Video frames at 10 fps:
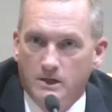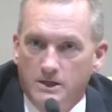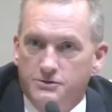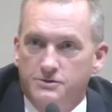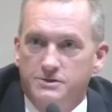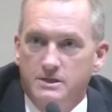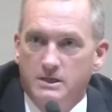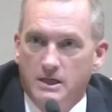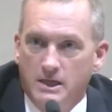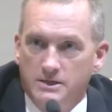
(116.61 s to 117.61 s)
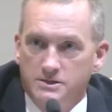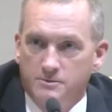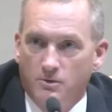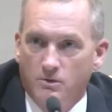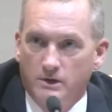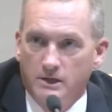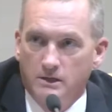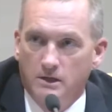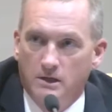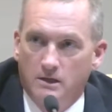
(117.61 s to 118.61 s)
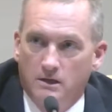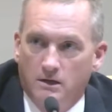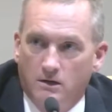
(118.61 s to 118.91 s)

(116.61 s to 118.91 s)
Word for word: interested in supporting uh,